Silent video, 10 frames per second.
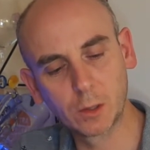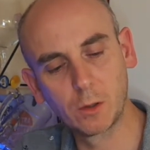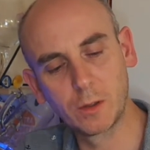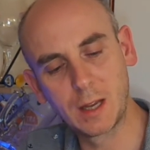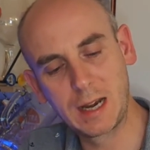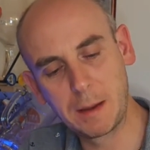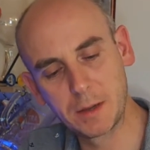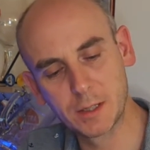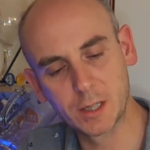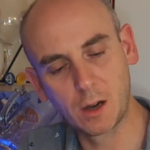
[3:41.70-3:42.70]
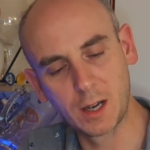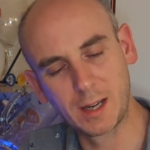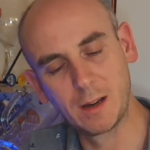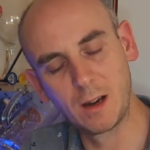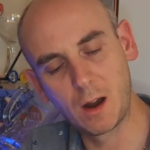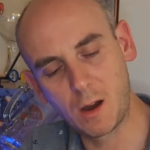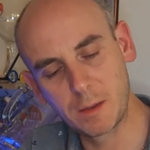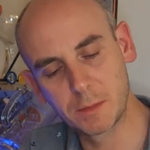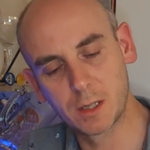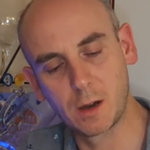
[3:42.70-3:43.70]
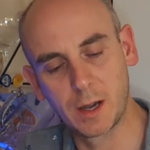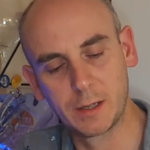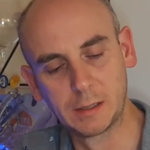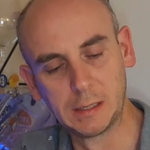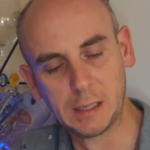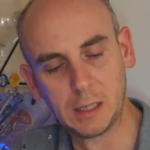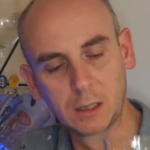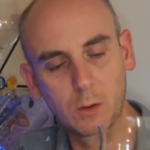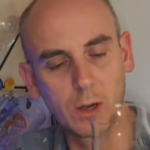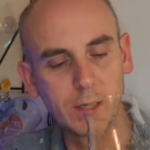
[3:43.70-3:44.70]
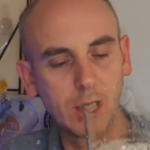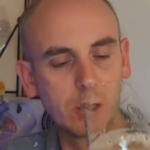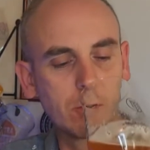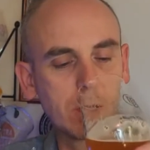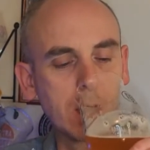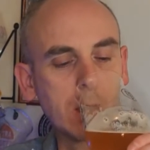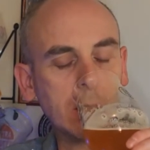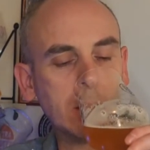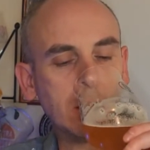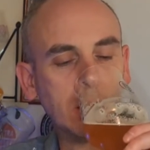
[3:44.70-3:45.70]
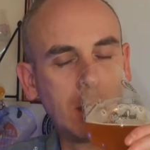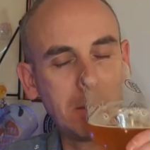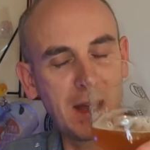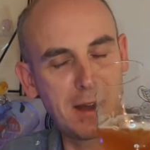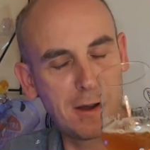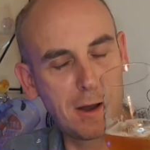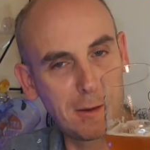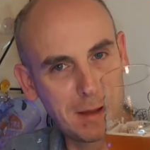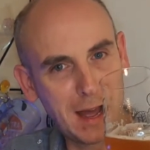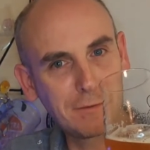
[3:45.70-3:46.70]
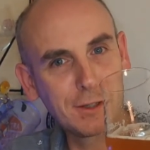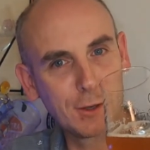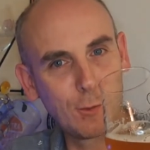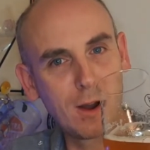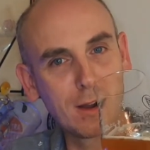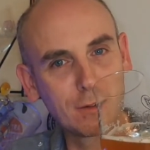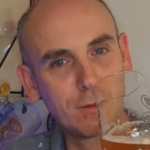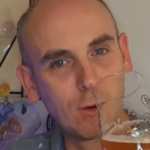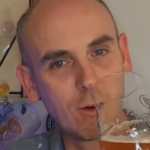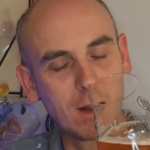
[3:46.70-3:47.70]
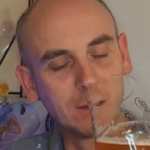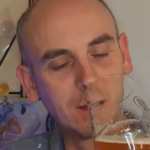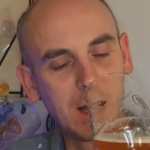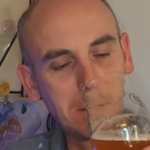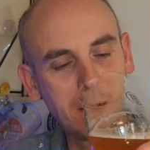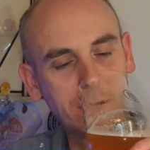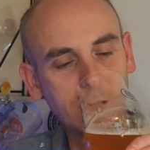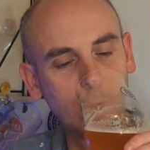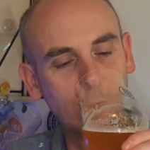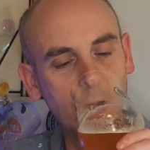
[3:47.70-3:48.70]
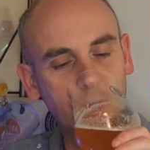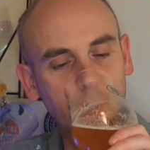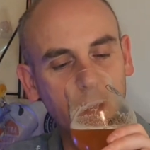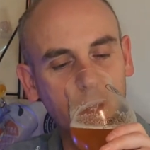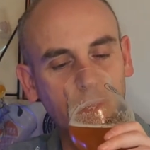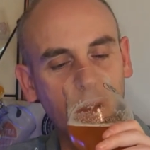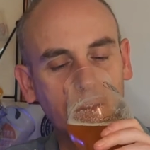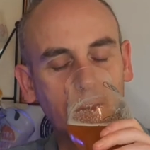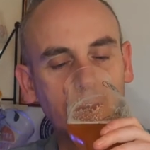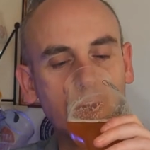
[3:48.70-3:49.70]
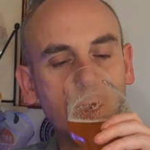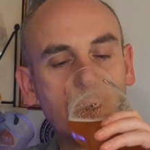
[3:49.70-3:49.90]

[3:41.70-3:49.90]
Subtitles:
On the lemon side, lime side, quite citrusy. I'm having to work for it. I am having to work for these flavours.